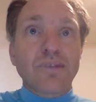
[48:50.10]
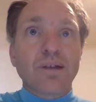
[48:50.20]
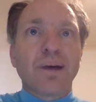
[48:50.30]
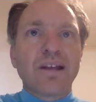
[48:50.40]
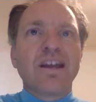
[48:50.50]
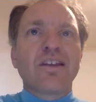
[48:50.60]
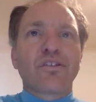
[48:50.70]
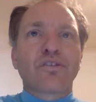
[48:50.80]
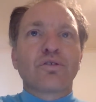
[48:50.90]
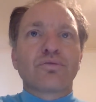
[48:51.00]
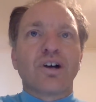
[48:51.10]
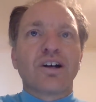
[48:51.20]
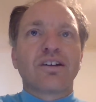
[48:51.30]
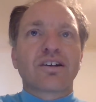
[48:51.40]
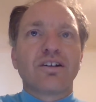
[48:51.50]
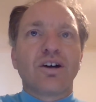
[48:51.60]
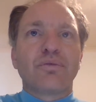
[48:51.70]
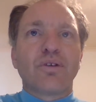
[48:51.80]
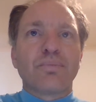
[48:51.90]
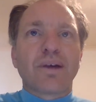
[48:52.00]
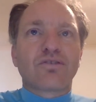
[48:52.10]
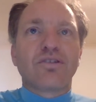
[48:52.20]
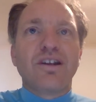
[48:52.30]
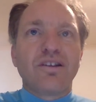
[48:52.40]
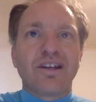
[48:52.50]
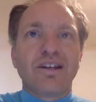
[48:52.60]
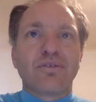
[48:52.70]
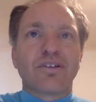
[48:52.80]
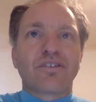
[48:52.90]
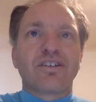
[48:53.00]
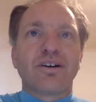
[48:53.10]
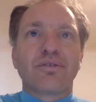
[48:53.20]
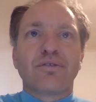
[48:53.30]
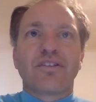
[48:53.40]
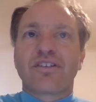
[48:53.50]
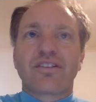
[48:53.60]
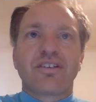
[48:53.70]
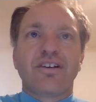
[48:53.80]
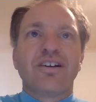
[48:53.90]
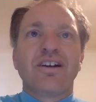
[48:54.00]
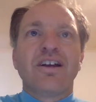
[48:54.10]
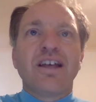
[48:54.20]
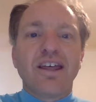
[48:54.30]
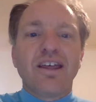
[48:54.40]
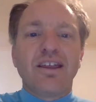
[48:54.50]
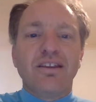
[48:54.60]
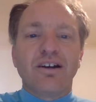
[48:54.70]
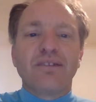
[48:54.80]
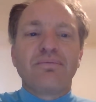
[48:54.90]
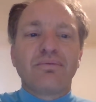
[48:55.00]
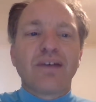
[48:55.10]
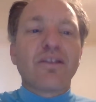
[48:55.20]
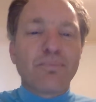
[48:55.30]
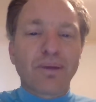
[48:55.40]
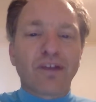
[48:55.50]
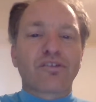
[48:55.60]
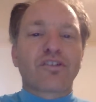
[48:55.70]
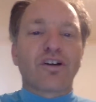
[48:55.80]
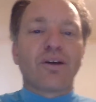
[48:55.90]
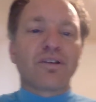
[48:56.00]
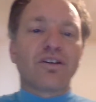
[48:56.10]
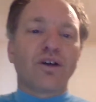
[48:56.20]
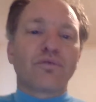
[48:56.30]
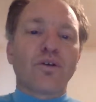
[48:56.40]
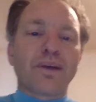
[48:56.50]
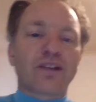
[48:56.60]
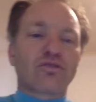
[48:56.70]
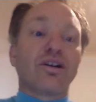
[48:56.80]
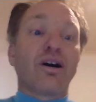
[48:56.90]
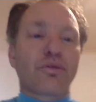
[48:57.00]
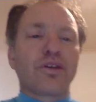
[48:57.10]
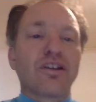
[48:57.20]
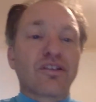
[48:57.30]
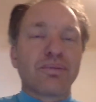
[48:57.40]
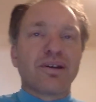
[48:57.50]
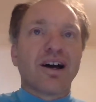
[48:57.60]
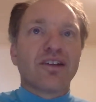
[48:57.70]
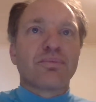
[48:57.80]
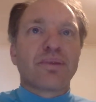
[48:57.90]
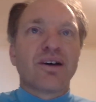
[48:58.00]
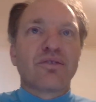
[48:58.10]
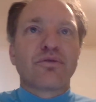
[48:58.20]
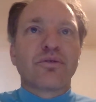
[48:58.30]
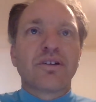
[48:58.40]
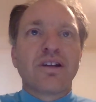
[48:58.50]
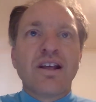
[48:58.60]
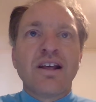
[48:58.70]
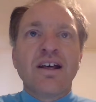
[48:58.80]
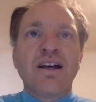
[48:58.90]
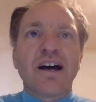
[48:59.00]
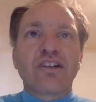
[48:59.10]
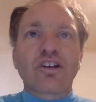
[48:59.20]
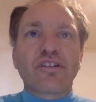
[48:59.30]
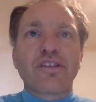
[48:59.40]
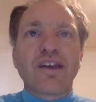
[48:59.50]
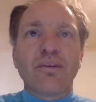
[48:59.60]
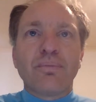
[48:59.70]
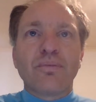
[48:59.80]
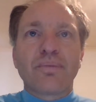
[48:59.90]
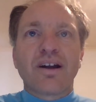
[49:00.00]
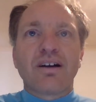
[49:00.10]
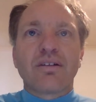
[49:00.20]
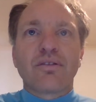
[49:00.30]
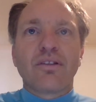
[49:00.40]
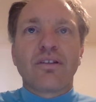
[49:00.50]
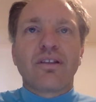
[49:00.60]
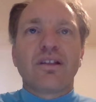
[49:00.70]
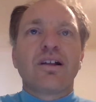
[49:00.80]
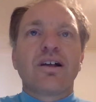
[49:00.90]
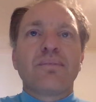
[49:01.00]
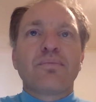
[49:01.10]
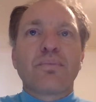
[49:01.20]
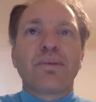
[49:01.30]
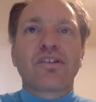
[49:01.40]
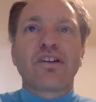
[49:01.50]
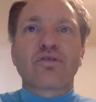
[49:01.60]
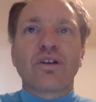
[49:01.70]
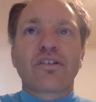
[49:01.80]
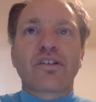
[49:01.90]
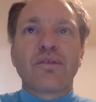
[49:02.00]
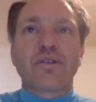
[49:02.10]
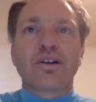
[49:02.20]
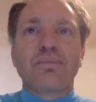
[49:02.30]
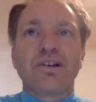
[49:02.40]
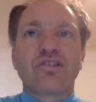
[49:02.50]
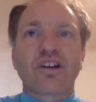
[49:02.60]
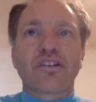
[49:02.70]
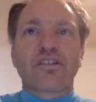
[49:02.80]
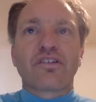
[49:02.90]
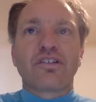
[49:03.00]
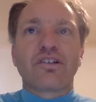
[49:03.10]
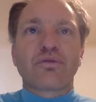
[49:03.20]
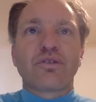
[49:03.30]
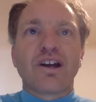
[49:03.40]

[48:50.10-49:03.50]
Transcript: But yeah, they're sort of right. Like a 9-volt battery near the end of its life is, you know, at the best of times, a 9-volt battery I think is a bit underpowered for it. Adjust the output power. The Pixie transceiver can be adjusted to different